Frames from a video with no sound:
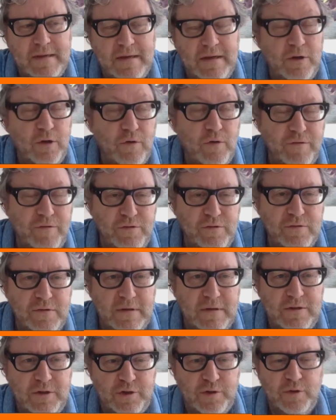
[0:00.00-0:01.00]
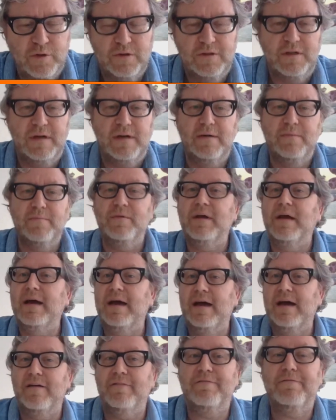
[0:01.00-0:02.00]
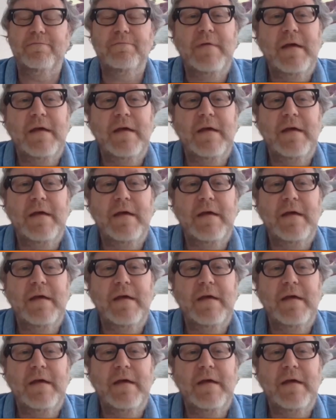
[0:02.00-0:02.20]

an overview in the short time we have.